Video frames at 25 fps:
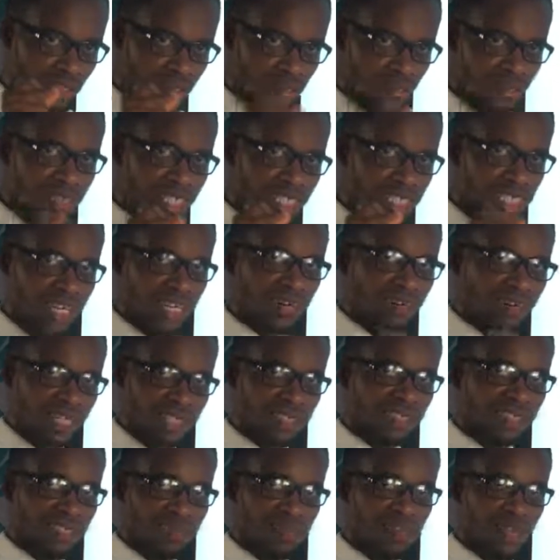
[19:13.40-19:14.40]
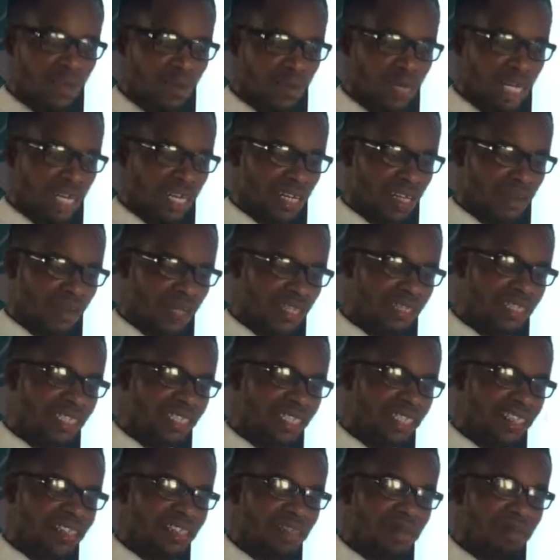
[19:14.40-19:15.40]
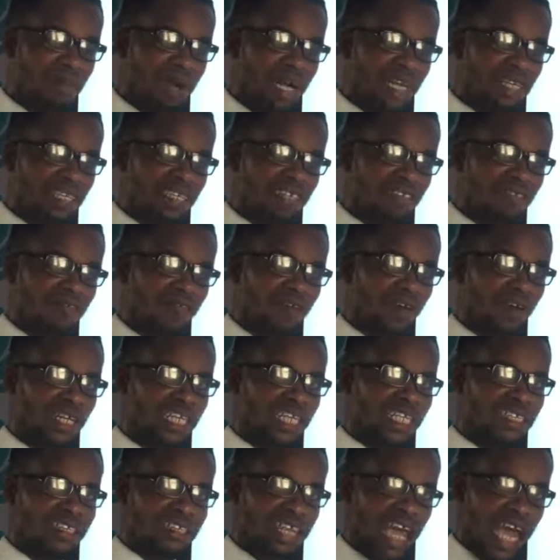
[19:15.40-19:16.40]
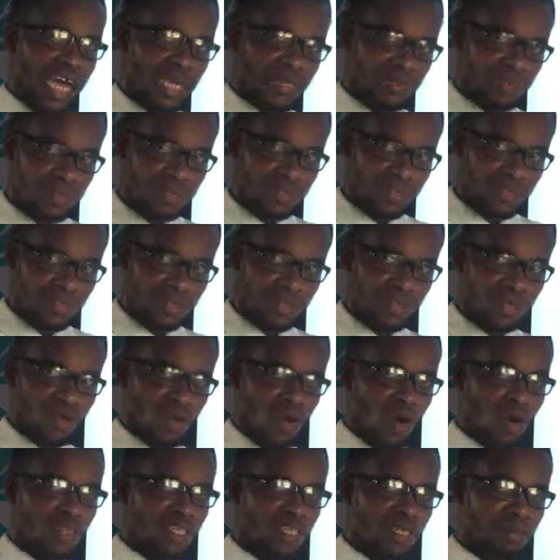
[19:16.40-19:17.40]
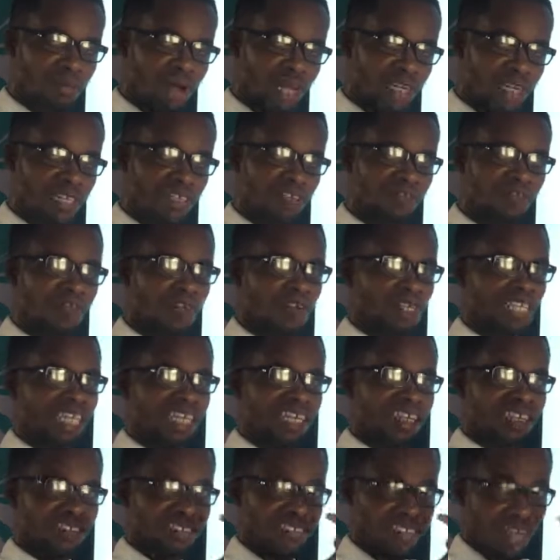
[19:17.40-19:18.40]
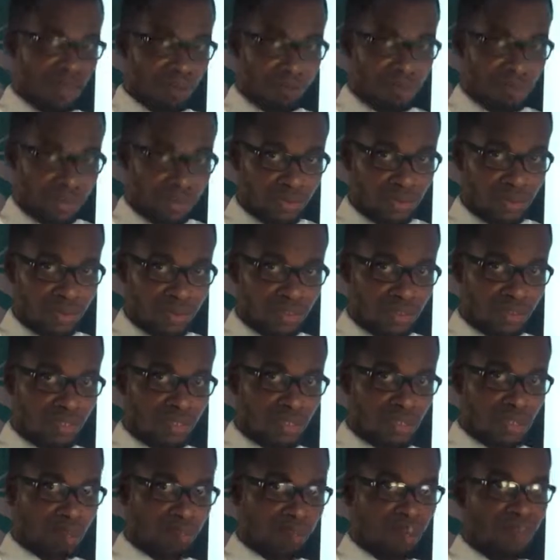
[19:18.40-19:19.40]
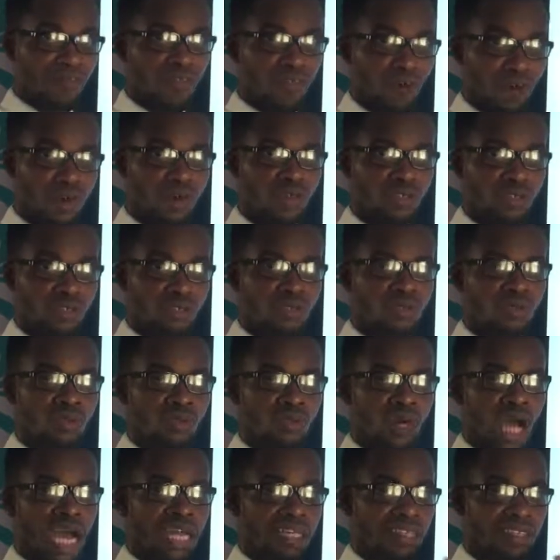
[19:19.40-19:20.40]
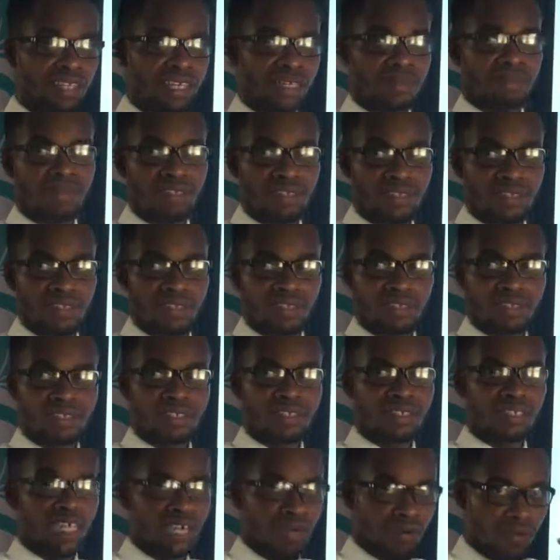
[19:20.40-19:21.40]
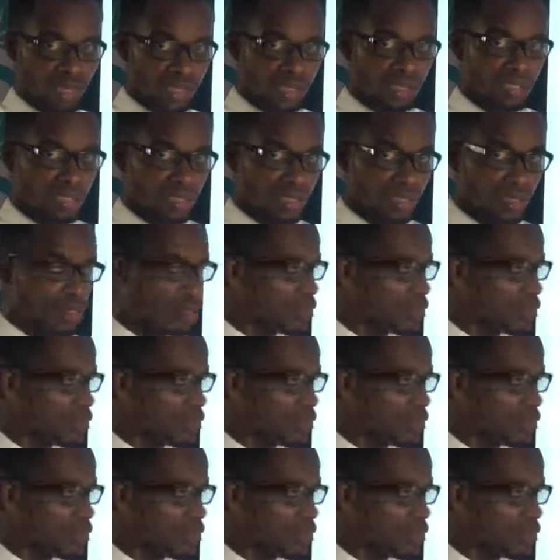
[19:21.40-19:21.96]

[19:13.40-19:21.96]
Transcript: read the question whether the question is demanding for the types or demanding for the examples before you attempt the question.